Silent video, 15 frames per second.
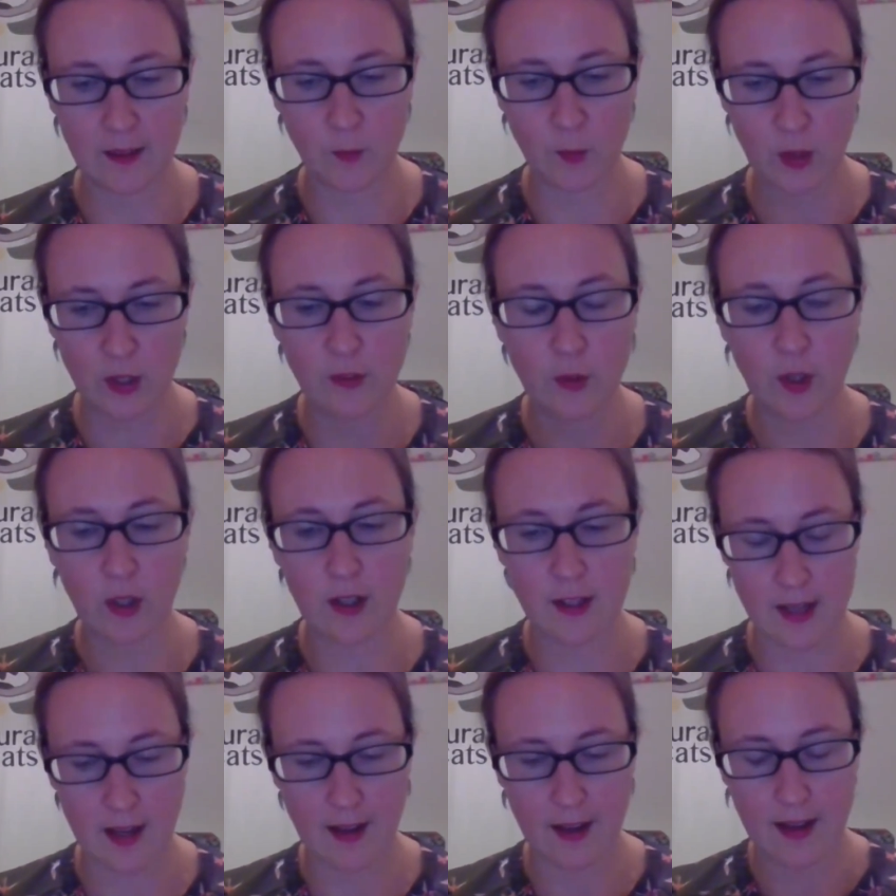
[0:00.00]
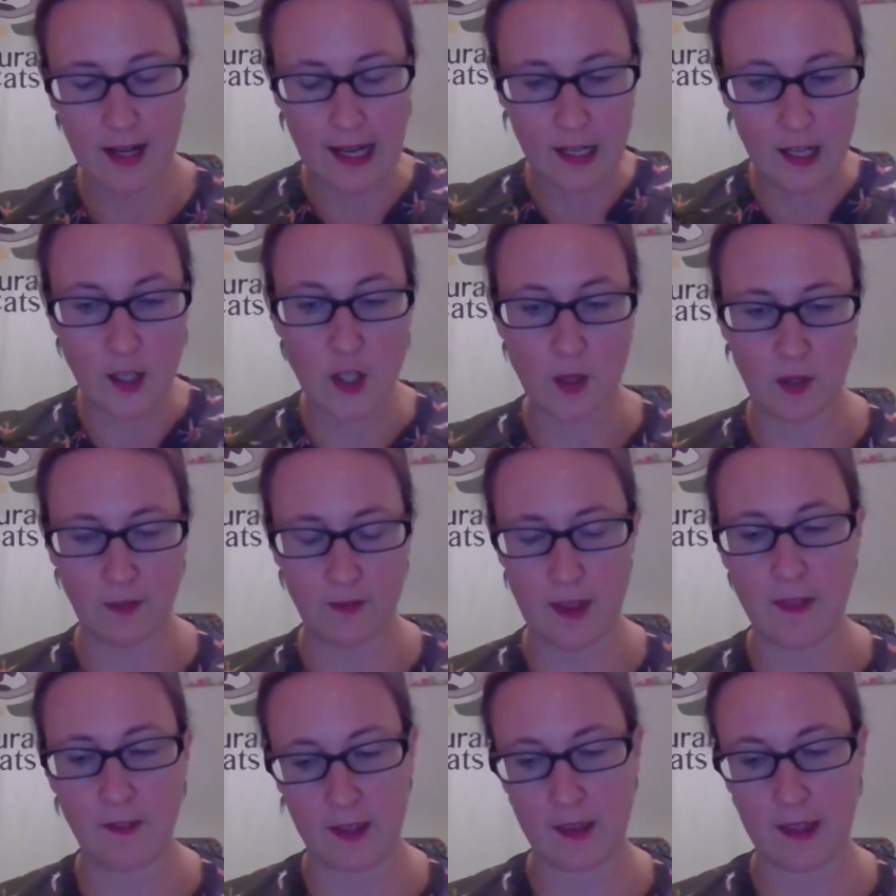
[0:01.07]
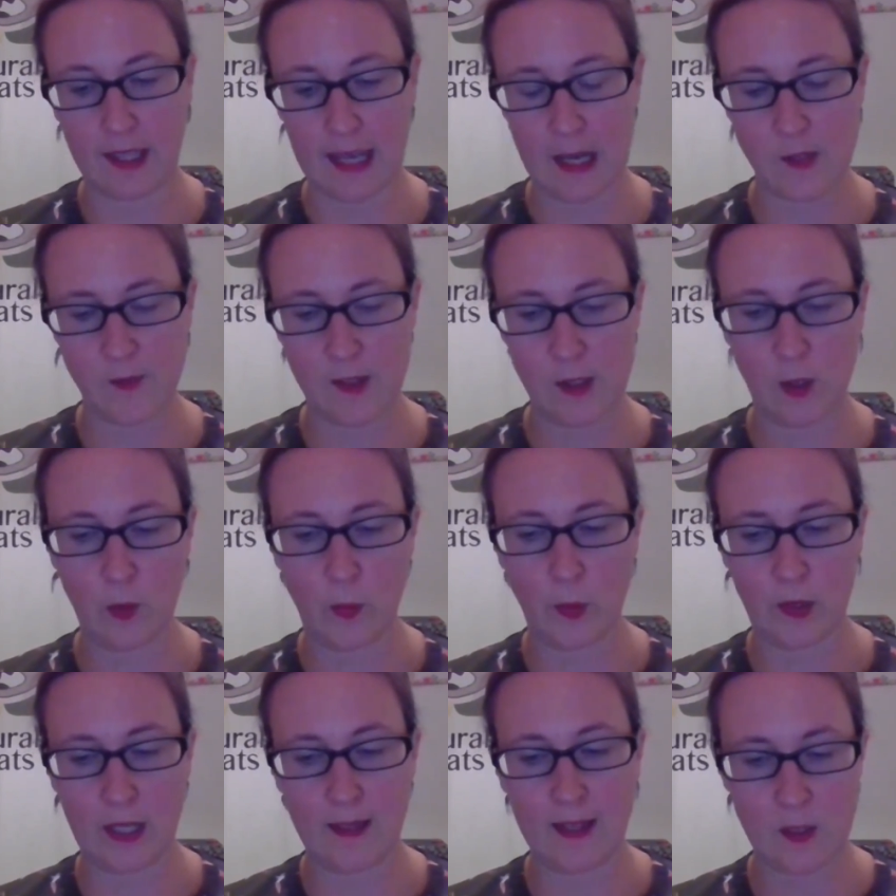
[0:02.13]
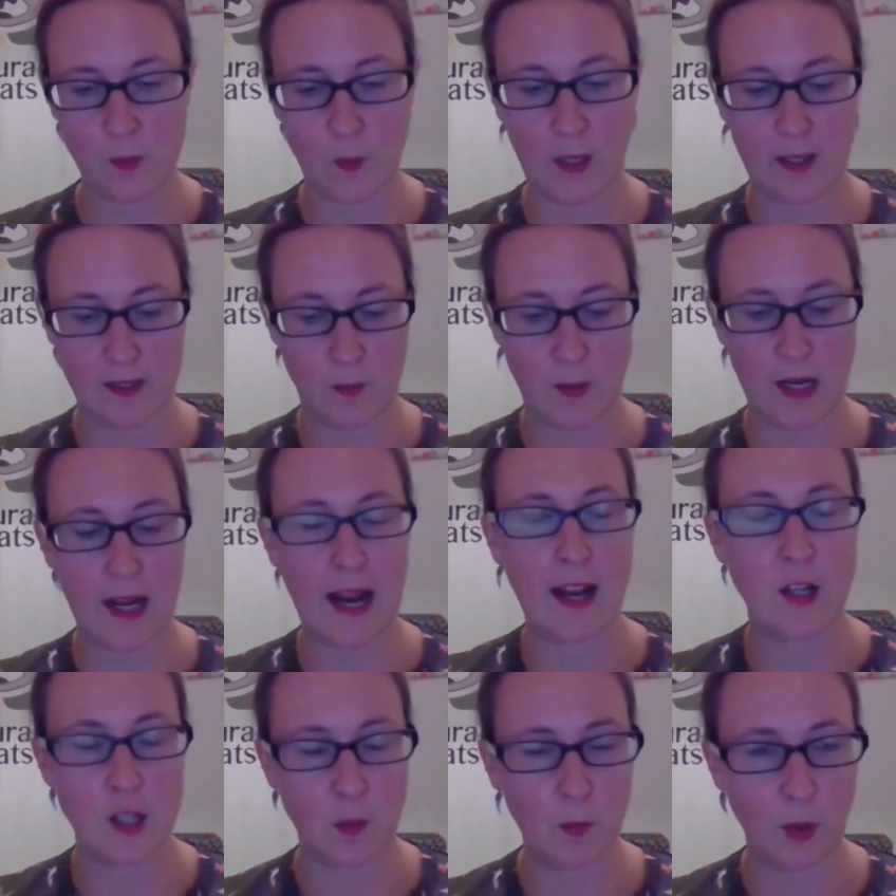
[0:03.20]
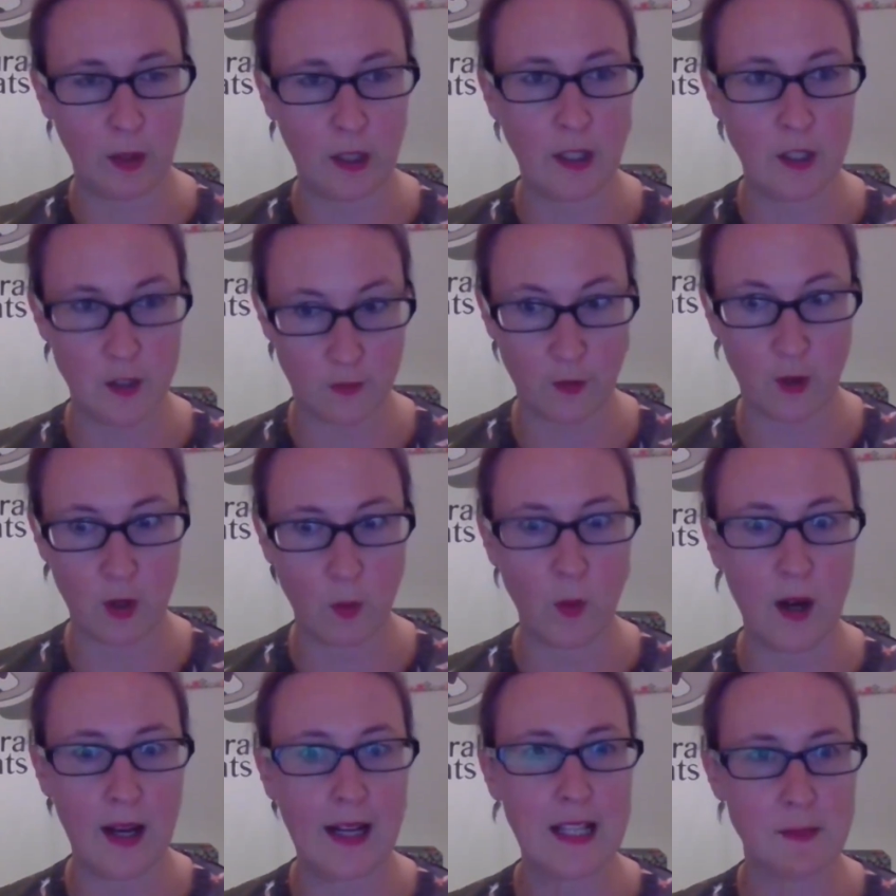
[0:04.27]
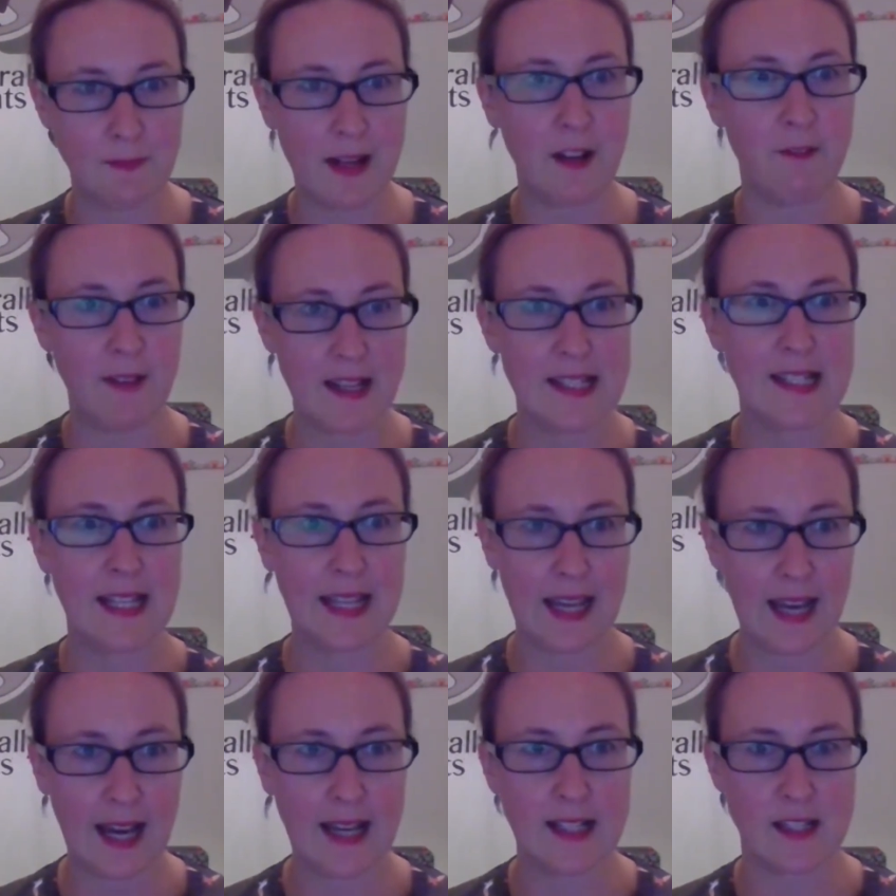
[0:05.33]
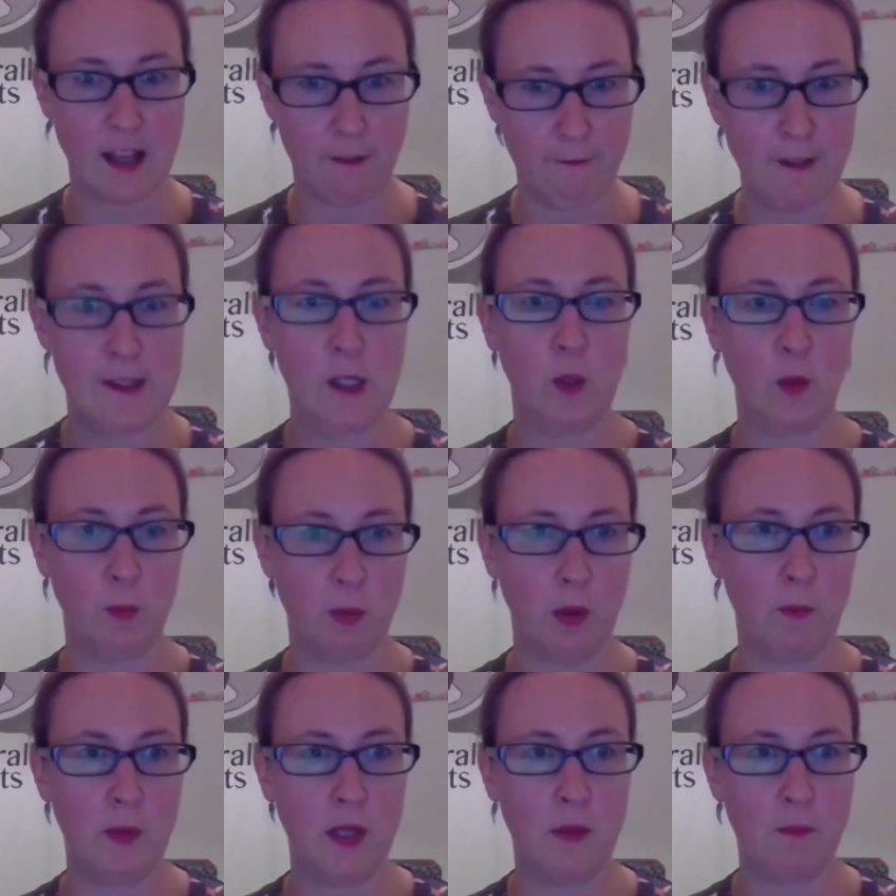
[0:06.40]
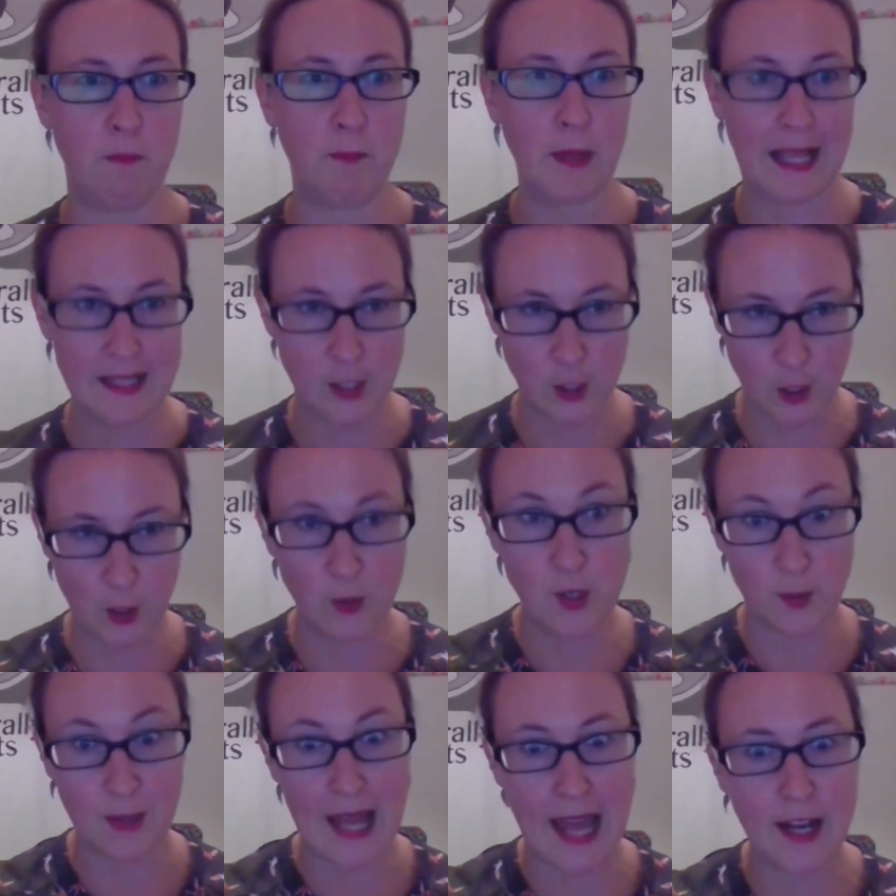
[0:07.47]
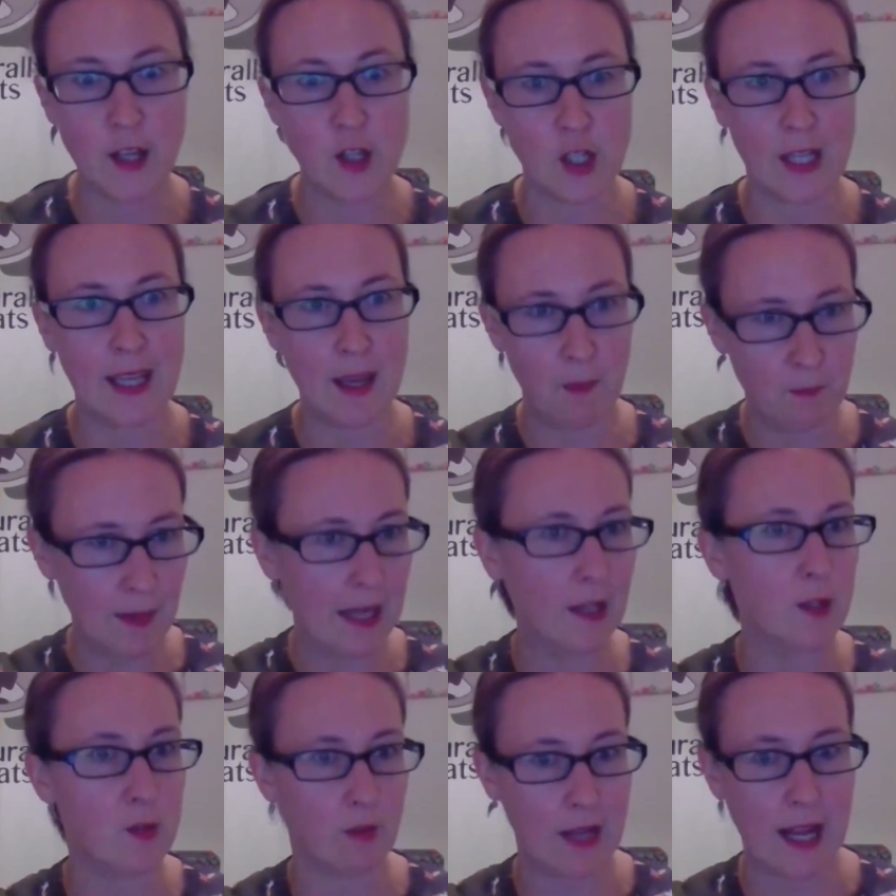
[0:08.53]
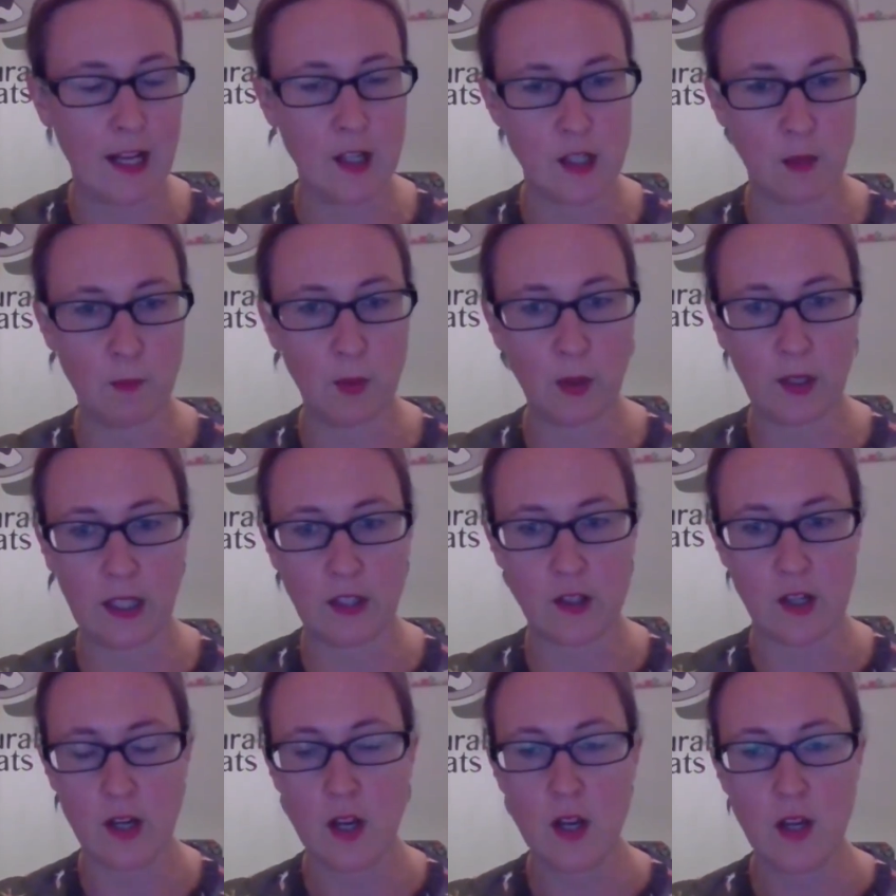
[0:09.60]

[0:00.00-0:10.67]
when you've got an issue in the cat's physical body, that's because there's been an energy blockage for a while. It's manifesting as a physical problem, but it's due to an energy imbalance or an energy blockage.